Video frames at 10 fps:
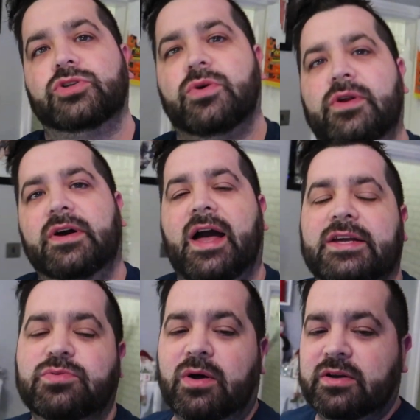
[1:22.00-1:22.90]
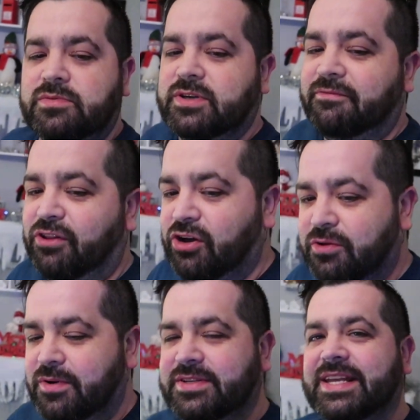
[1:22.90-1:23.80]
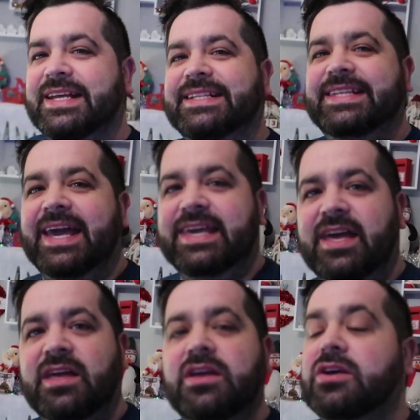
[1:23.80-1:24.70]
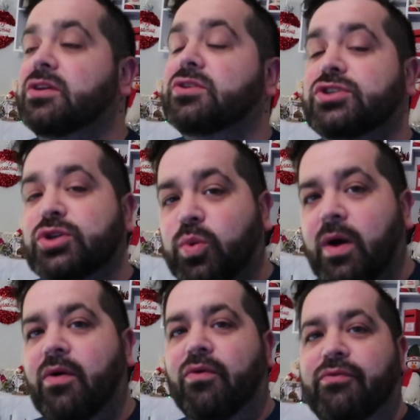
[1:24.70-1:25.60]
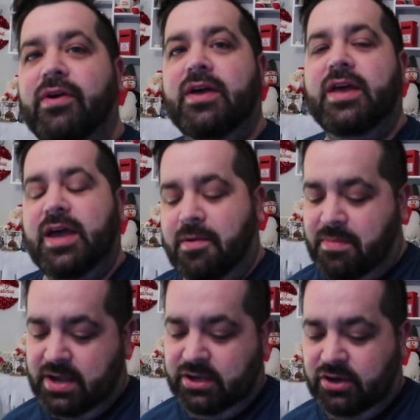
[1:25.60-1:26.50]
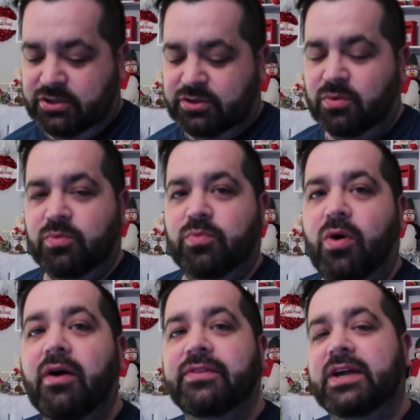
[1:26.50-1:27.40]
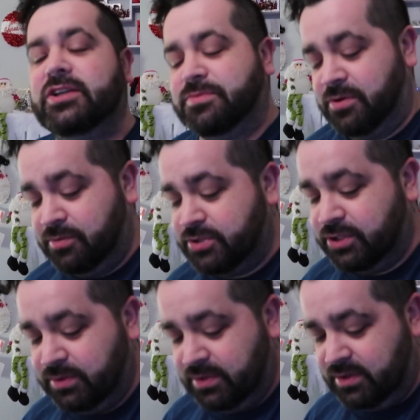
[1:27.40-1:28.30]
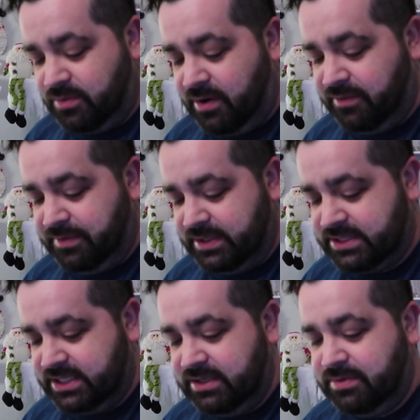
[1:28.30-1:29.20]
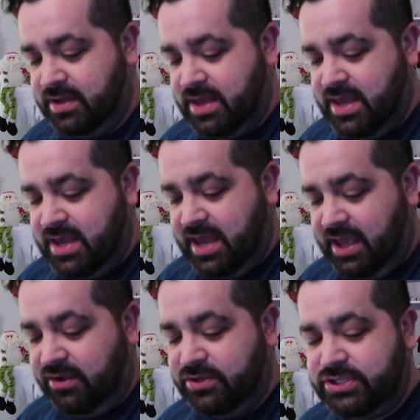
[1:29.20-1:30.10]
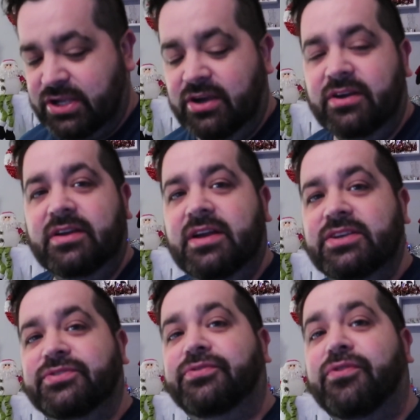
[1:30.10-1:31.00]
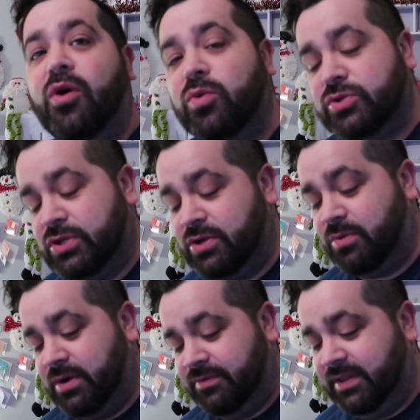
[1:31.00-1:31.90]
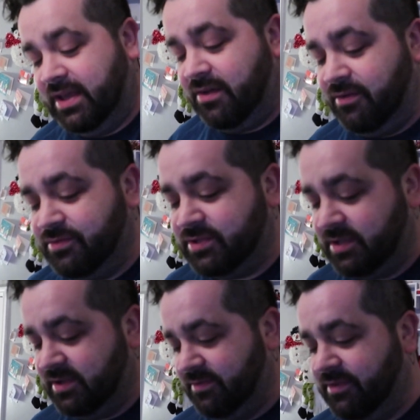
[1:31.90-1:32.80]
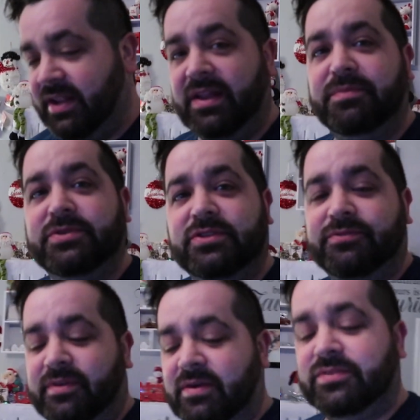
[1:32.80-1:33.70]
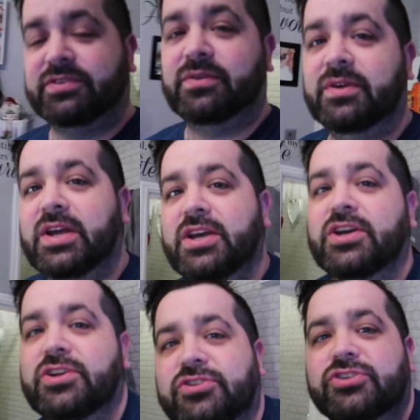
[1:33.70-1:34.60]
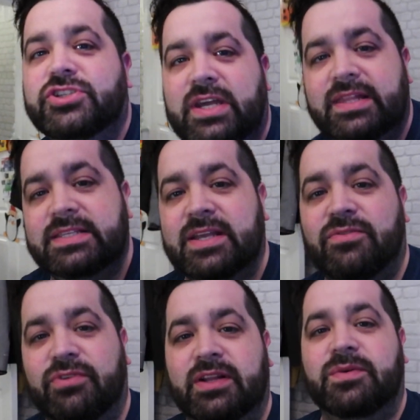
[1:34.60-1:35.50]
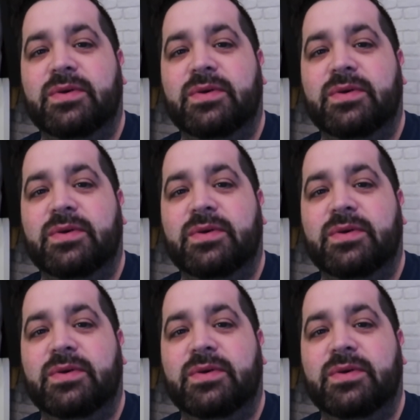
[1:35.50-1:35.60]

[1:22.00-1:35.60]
What's going on guys? Welcome to Vlogmas day 12. And my god, what have the elves been up to while we've been asleep? Elsa has frozen one of the elves Penelope's just found, so just check this out really